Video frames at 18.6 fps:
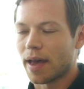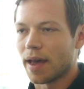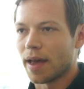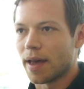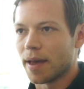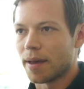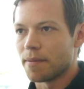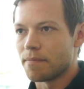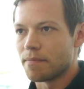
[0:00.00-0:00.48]

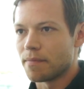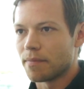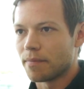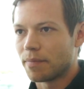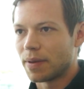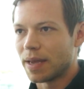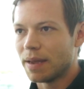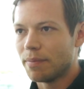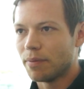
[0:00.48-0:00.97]

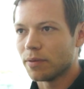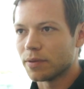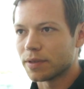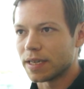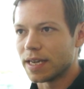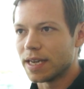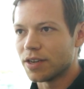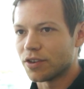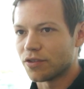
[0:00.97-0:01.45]
um,
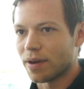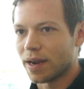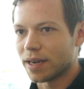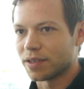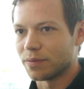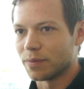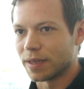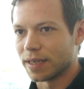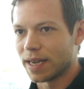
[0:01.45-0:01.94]
people's
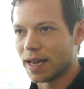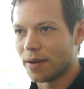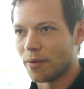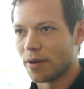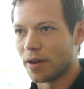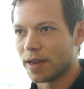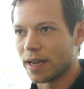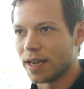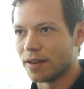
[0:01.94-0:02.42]
interaction with the
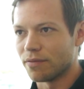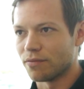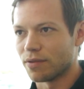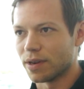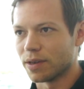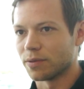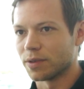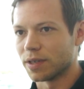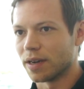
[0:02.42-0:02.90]
network
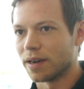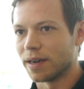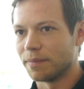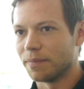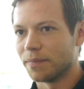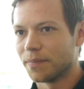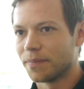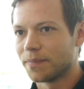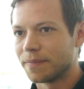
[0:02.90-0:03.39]
in real
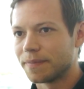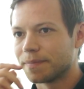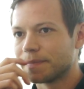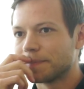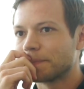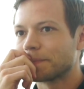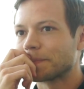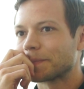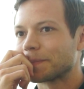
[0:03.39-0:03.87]
time.
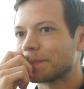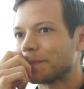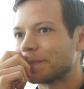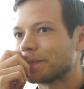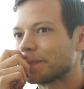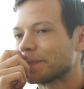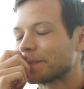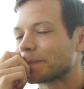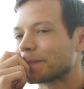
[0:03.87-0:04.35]

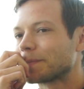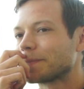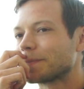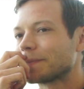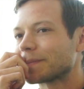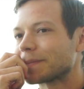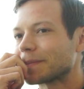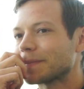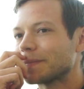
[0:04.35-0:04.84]

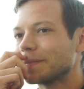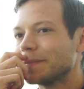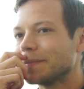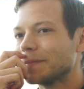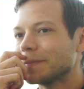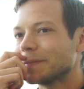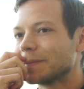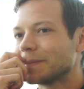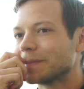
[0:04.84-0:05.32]
Mm.
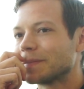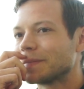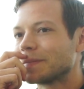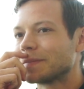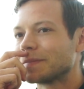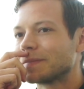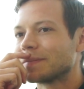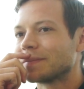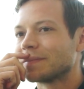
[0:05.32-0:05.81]

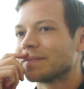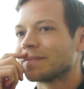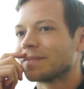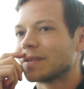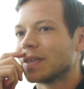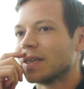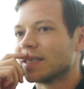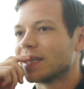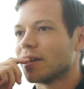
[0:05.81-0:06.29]

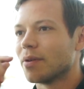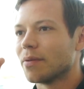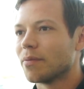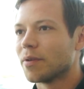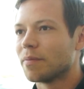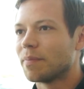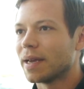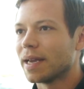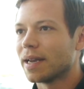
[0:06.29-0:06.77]
So
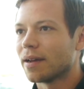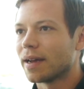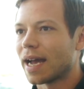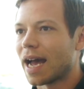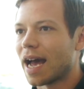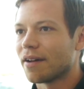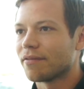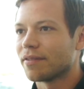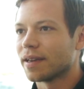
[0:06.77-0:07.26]
it would be
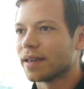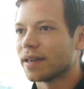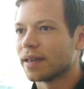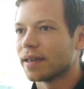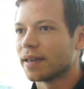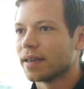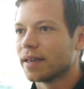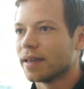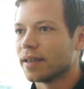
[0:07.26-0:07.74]
like
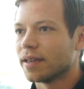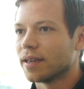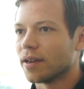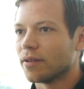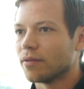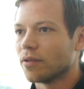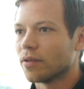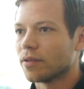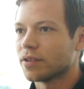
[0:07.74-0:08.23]
having,
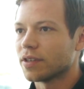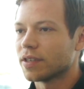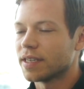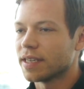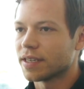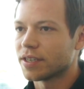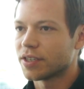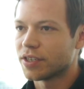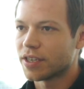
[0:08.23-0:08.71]
you know, not
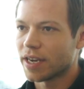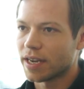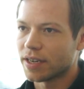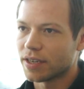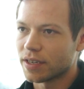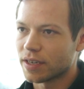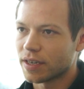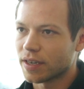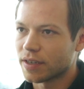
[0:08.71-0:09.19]
just the
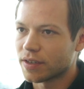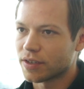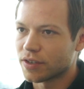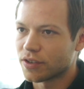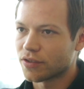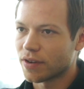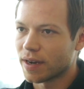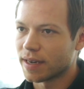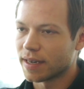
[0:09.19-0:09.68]
exchange,
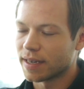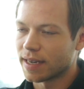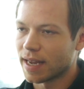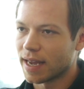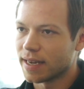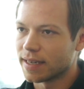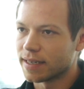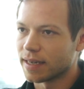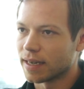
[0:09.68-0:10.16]

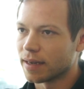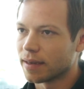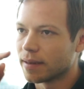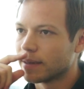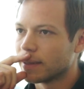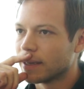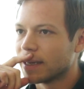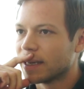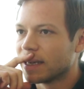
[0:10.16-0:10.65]
traded
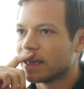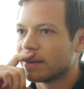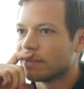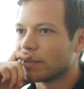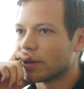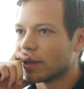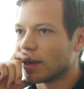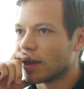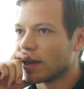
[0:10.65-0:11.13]
data,
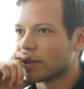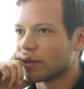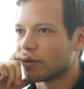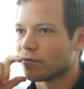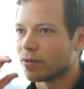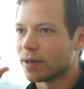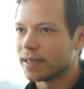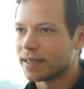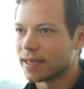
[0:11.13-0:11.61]
but
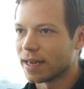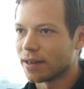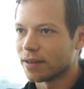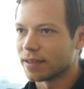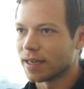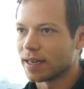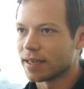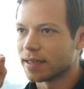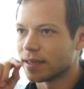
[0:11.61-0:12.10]
like the
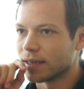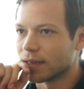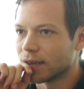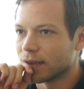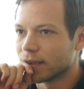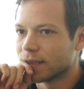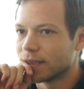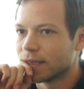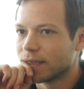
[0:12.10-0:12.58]
retail
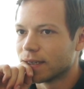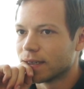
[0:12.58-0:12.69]
data.